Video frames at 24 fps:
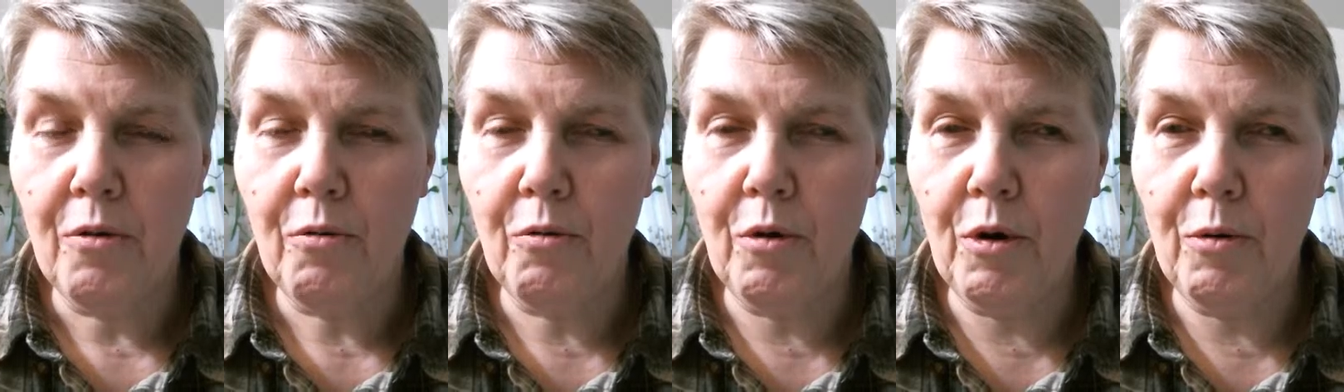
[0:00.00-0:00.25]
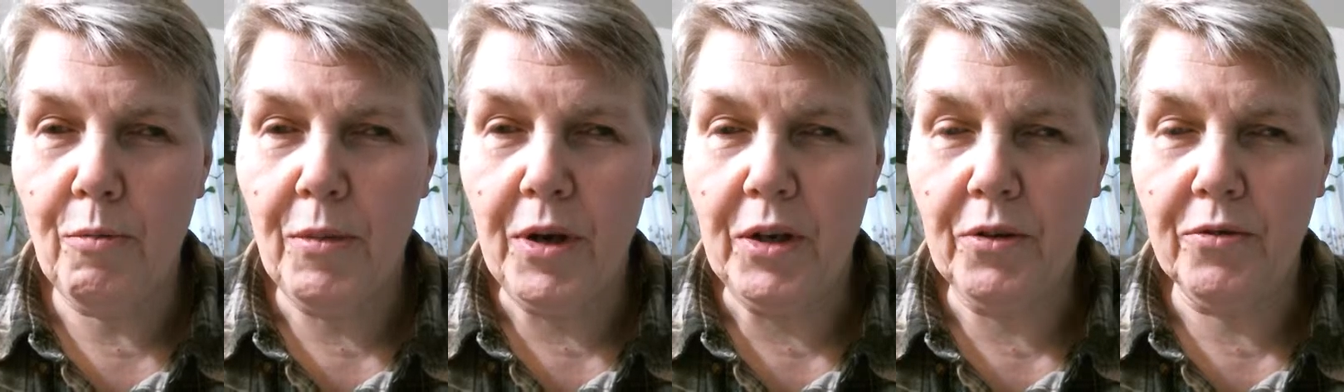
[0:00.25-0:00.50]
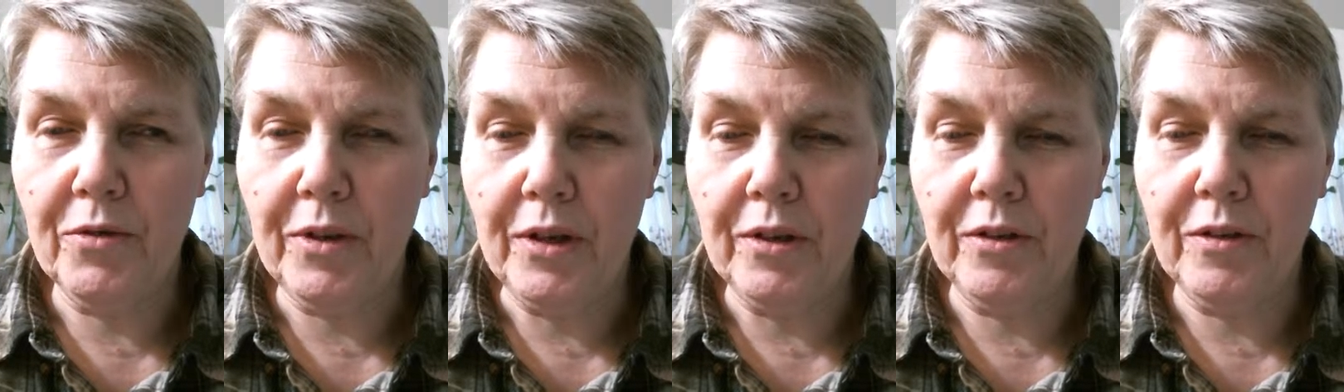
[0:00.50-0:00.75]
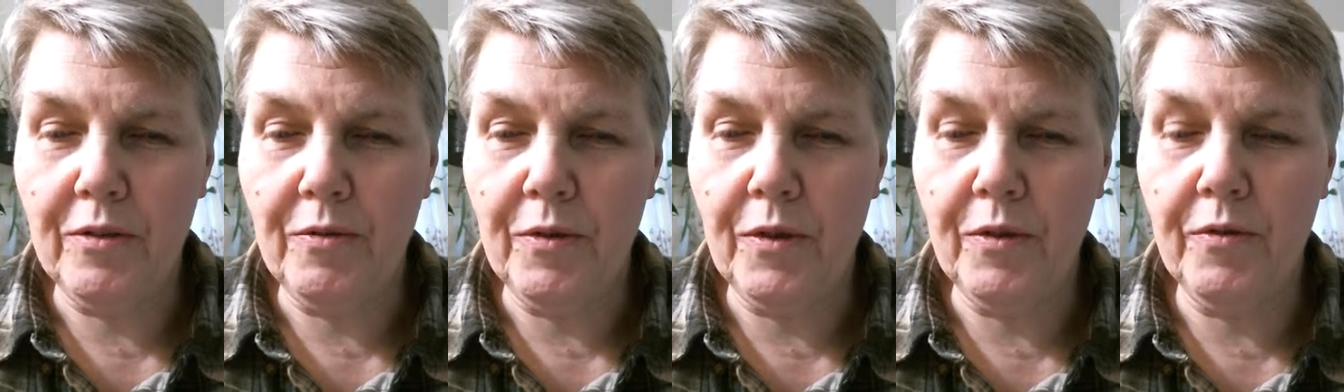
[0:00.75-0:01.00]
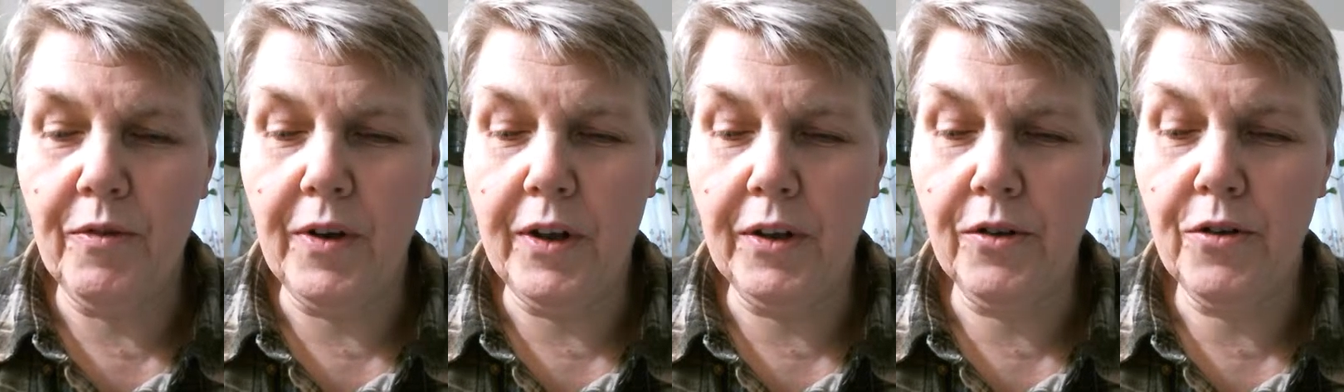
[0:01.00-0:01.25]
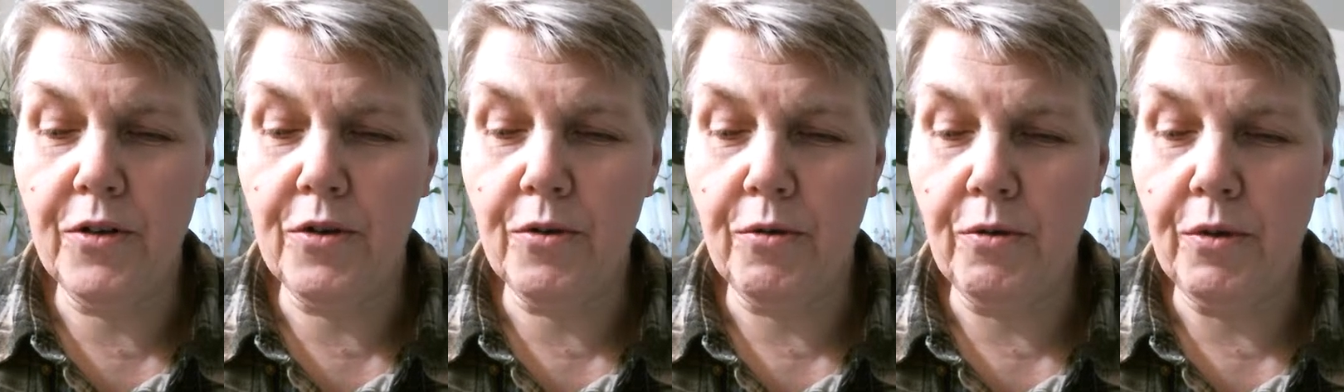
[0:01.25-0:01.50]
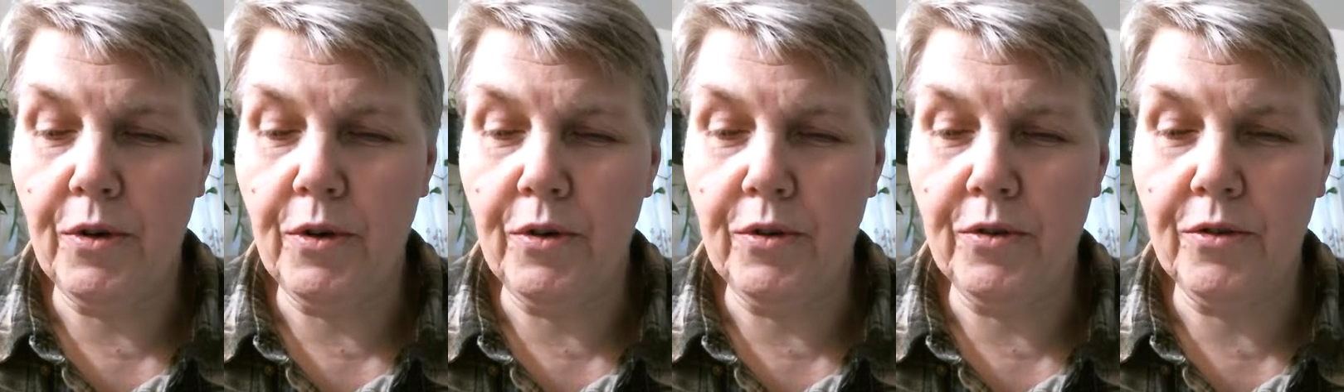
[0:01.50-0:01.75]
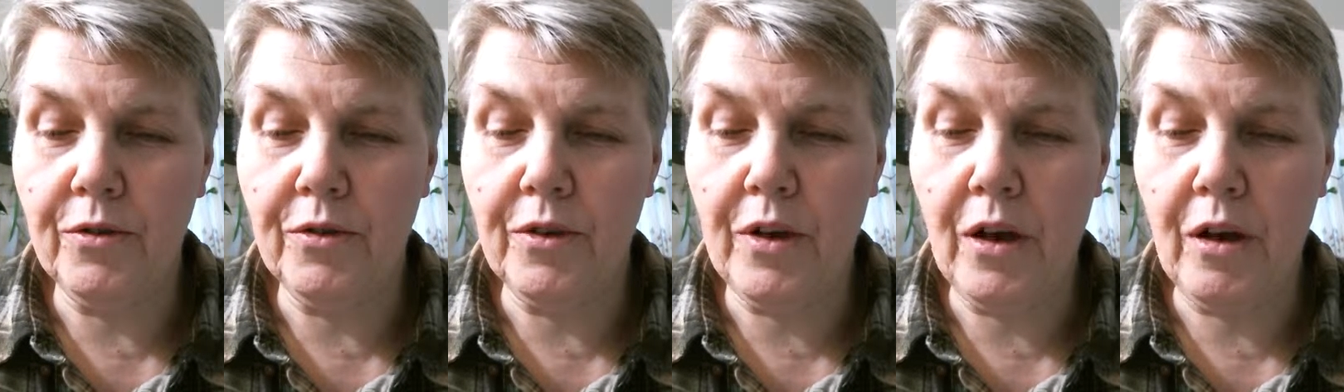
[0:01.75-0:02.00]
where my sense of adventure
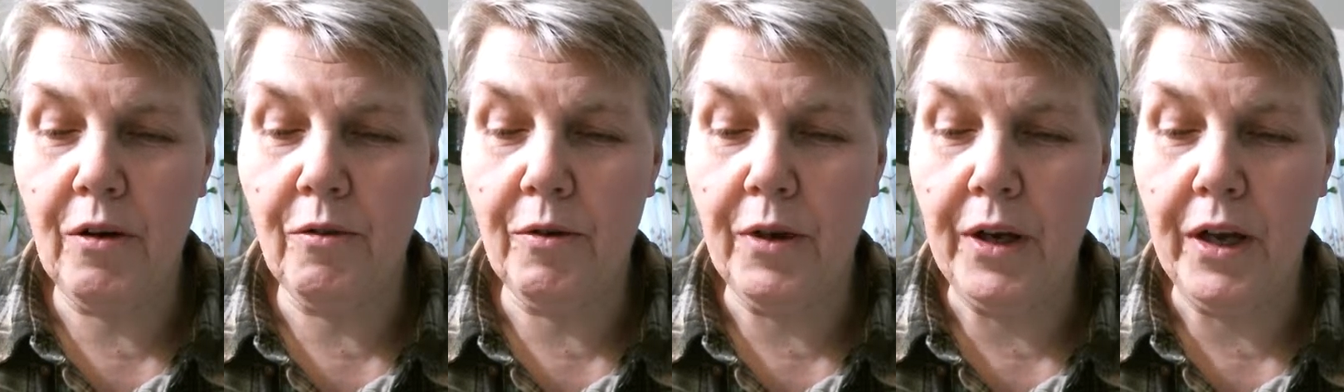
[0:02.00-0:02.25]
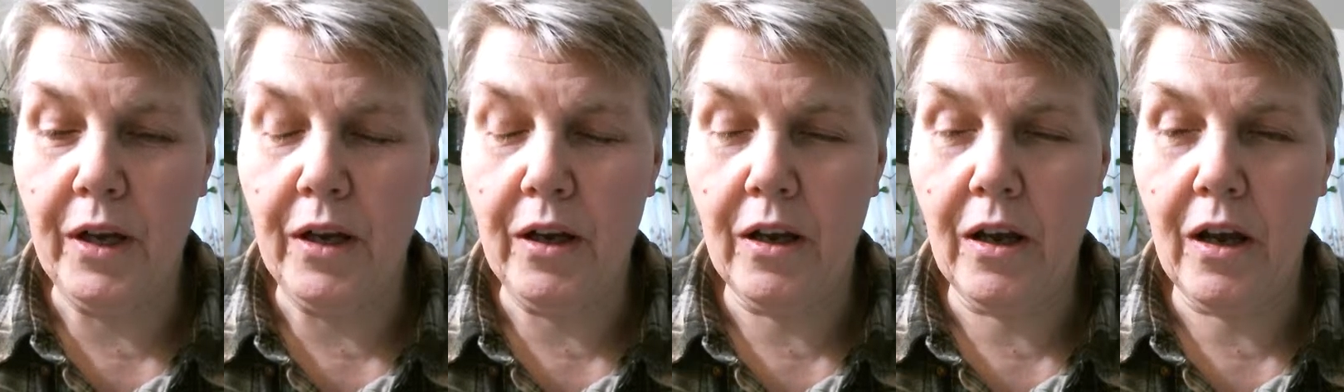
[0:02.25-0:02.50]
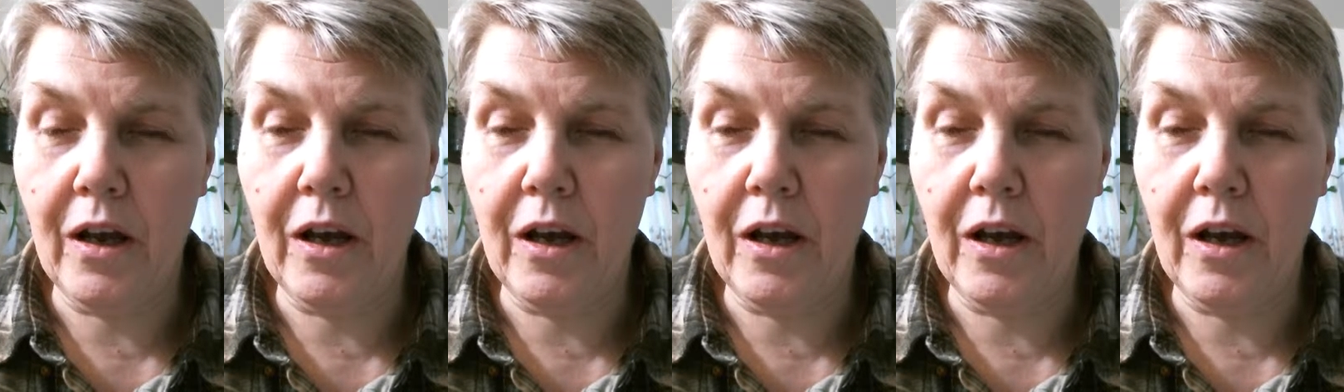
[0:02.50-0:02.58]
is going.